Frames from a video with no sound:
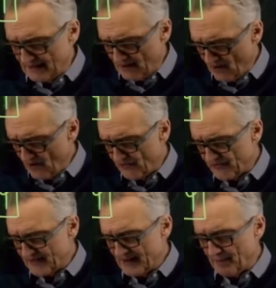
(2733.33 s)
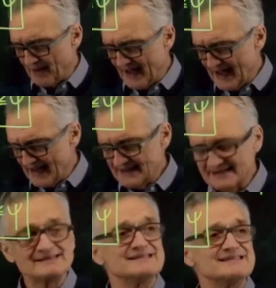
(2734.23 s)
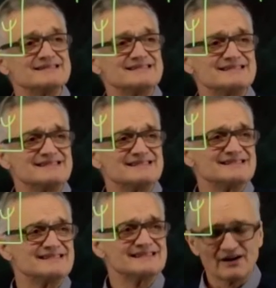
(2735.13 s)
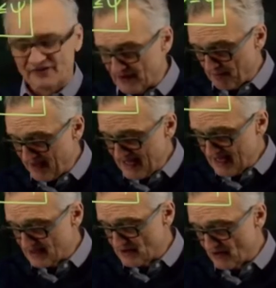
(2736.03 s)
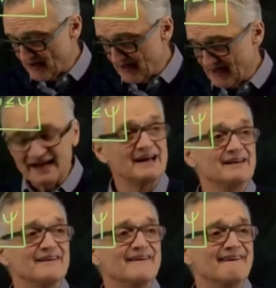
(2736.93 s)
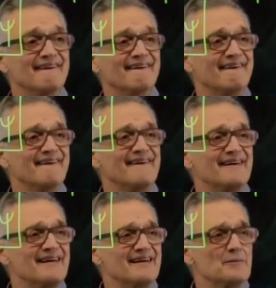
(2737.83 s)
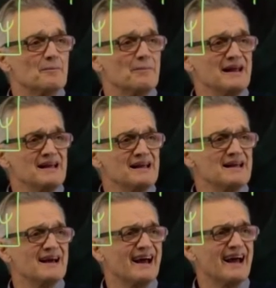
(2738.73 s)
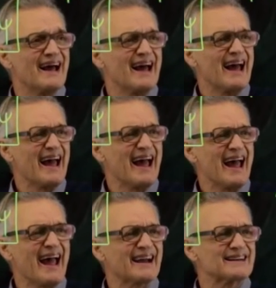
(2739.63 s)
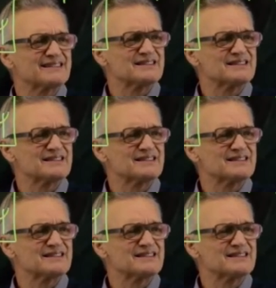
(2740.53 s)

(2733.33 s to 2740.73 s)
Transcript: of the pi of the p, sorry, in p x